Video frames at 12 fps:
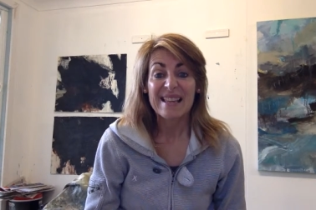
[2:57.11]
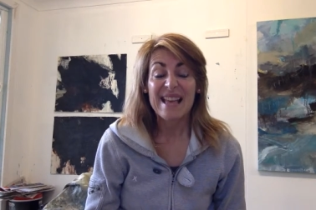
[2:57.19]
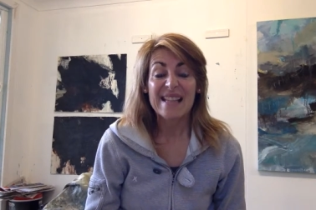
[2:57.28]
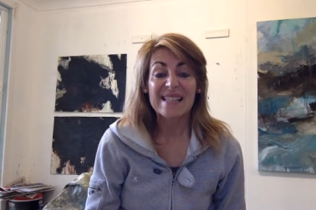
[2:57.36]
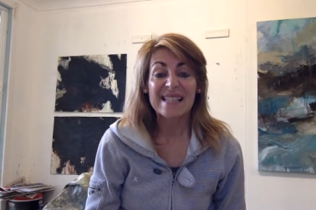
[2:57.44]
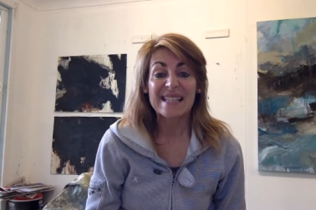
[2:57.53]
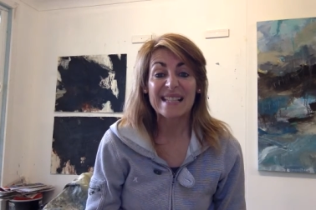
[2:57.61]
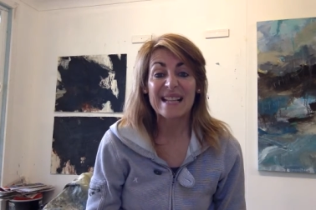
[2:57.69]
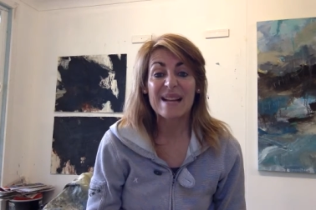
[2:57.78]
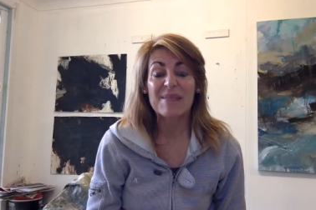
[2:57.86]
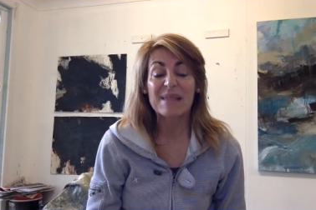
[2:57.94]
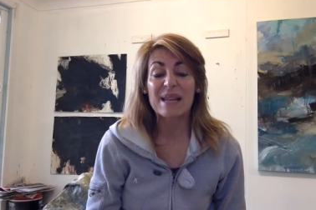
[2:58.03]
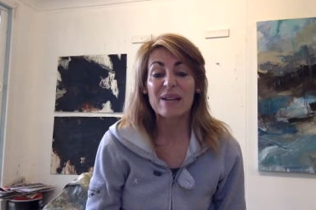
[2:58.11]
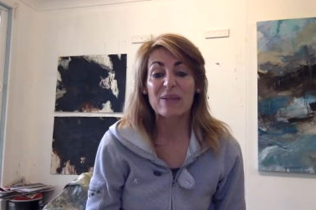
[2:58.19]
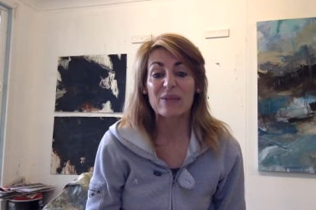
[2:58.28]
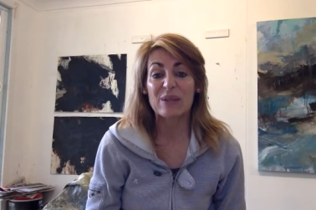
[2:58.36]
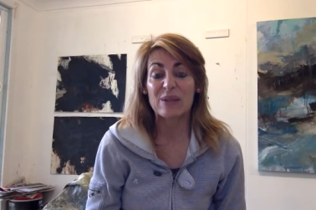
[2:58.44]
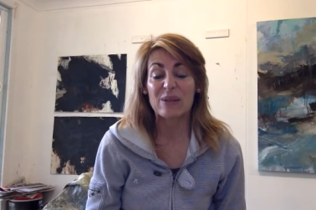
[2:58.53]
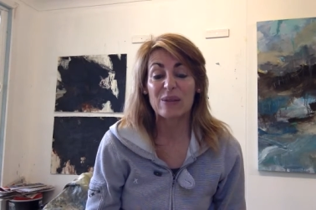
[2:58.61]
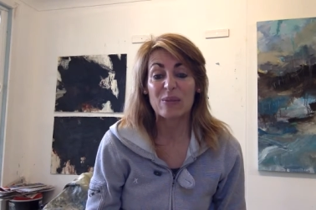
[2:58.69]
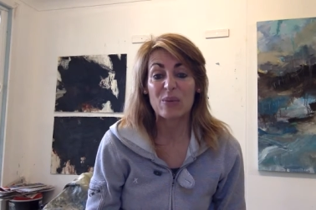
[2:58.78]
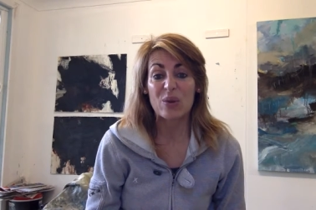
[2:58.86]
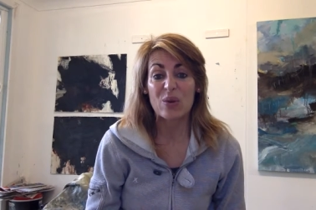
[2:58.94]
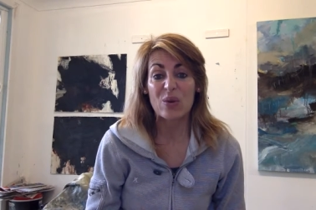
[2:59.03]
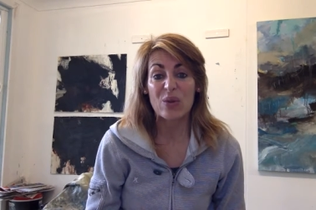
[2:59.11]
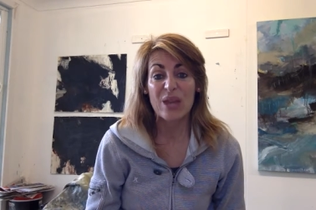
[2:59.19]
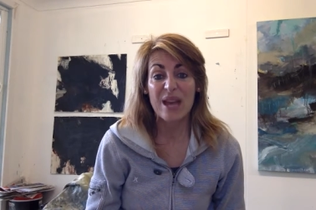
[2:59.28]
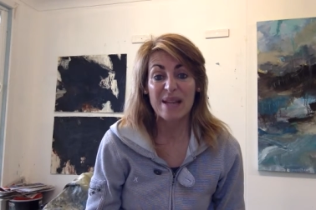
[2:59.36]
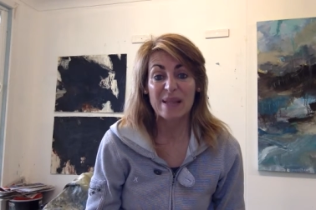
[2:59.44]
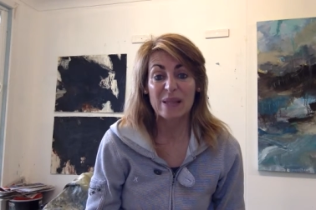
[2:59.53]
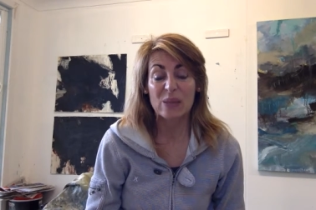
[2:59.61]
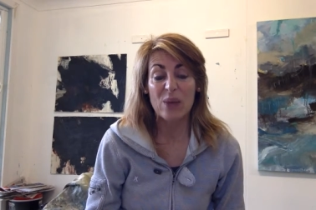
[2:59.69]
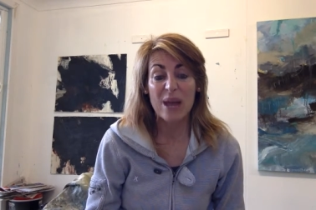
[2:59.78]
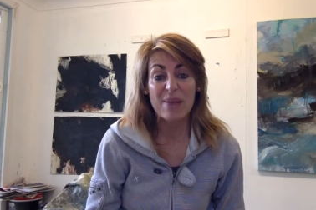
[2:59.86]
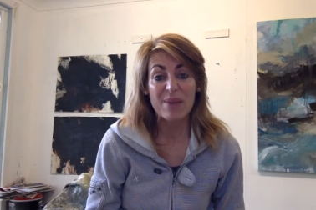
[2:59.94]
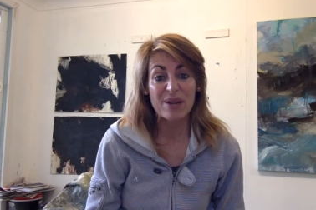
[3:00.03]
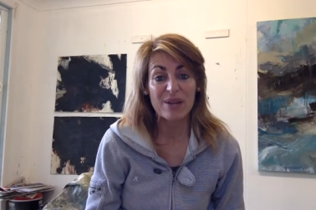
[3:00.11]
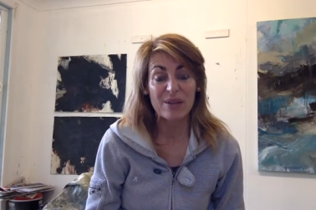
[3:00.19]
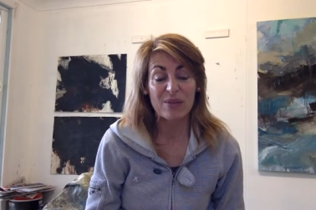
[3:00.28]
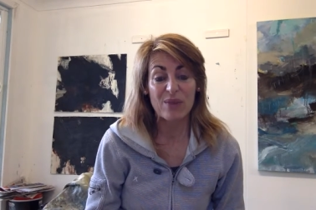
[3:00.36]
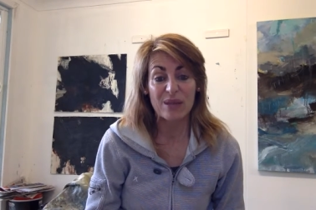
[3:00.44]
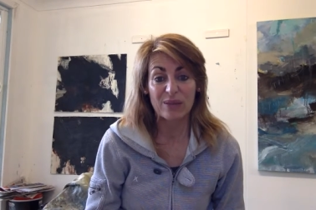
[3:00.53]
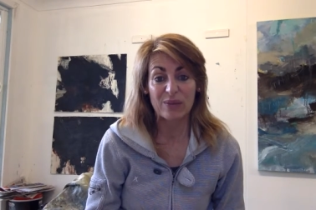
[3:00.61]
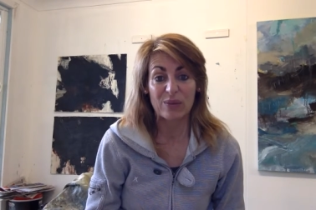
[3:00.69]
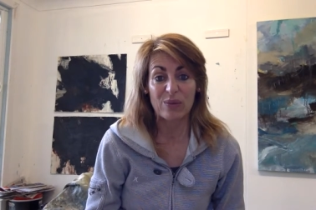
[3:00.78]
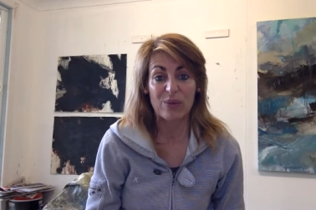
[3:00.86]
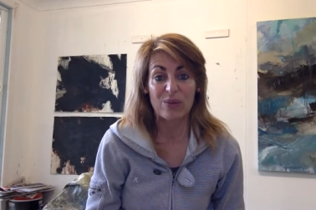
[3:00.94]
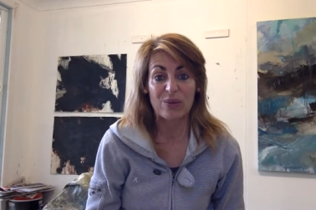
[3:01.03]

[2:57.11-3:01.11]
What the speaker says: As I said, it comes out of the book called The Artist's Way by the wonderful author